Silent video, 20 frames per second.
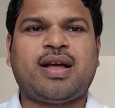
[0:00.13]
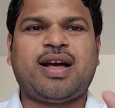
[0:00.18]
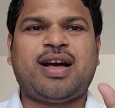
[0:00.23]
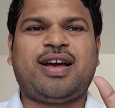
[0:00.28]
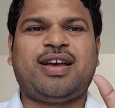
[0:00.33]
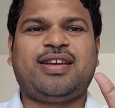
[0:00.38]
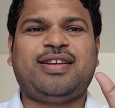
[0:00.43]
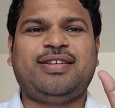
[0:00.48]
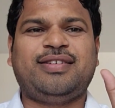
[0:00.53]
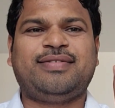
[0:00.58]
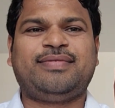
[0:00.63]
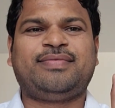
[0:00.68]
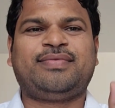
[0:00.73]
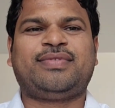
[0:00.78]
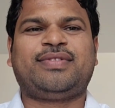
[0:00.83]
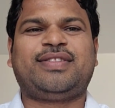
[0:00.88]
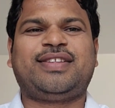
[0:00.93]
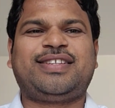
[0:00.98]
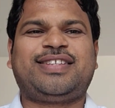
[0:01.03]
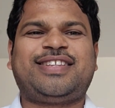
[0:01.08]
Hi,
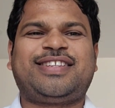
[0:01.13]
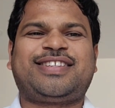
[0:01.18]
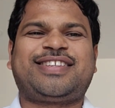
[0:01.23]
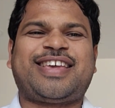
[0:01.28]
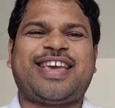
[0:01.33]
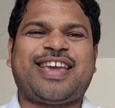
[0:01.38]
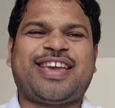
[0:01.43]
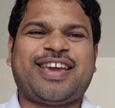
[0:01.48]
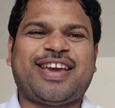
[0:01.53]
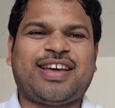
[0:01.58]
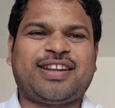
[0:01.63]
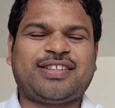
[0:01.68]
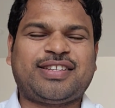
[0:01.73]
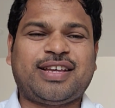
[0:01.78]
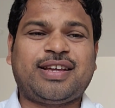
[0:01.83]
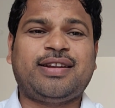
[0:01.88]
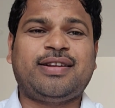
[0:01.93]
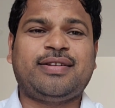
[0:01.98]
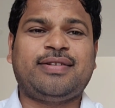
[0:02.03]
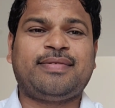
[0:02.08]
this is KKR
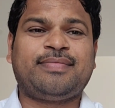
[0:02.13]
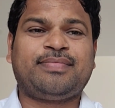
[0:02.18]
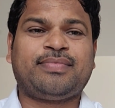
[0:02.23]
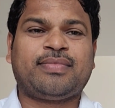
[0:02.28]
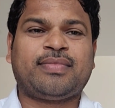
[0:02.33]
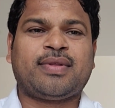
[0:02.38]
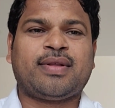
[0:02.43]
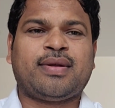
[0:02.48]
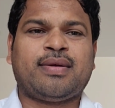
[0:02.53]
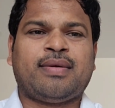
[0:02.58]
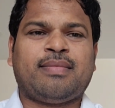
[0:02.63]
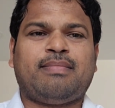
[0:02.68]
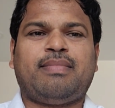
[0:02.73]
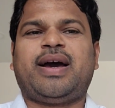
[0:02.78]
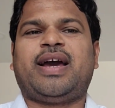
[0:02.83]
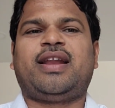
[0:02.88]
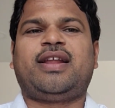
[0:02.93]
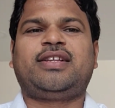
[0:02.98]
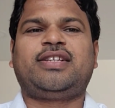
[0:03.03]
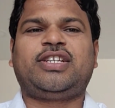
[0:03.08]
sir,
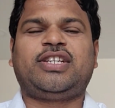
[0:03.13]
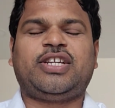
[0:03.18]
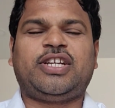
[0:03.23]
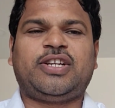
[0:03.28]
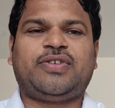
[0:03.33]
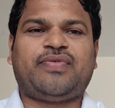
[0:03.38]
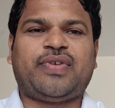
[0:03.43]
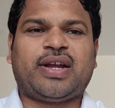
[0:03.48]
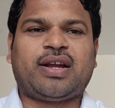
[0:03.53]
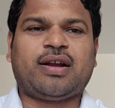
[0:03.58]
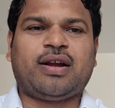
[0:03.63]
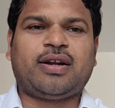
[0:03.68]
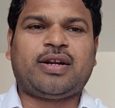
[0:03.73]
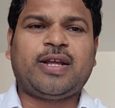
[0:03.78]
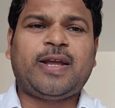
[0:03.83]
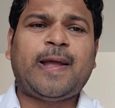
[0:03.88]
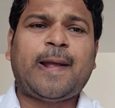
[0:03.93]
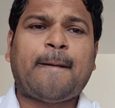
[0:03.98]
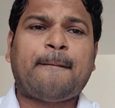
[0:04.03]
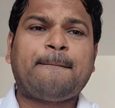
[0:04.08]
Biology NEET
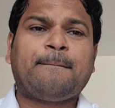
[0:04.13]
faculty.